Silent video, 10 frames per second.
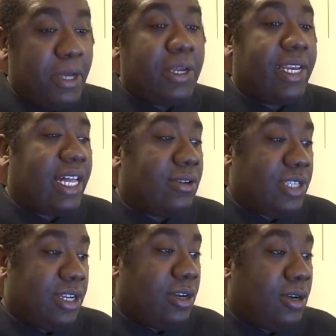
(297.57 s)
billion
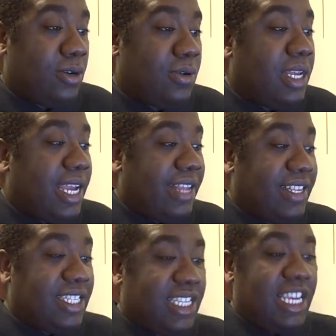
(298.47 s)
dollars in a hole,
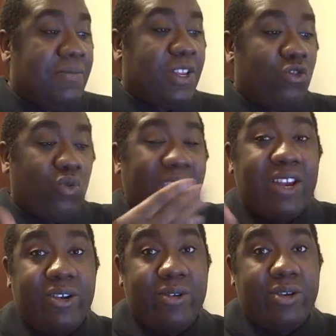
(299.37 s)
and this is even
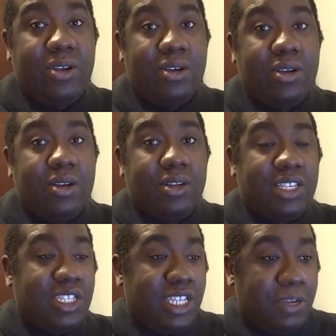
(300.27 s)
greater.
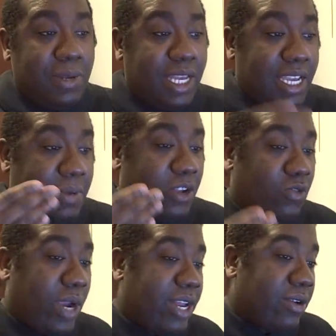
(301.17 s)
This is even
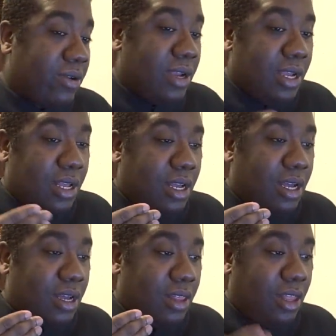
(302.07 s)
even greater
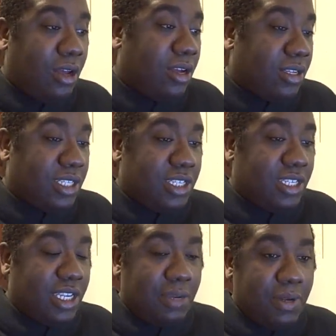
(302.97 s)
uh, loss.
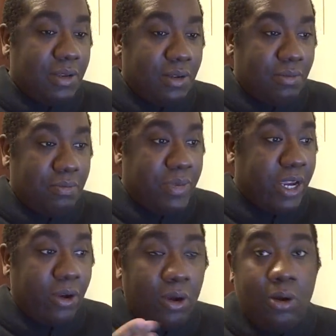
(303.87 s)
This is even
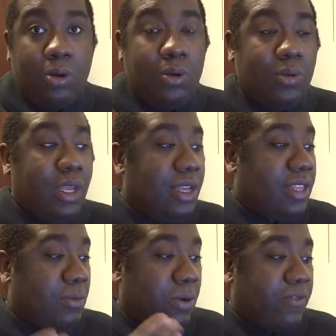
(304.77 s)
bigger hole
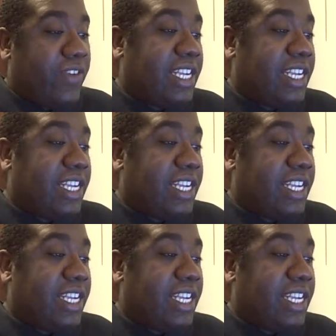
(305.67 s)
that we were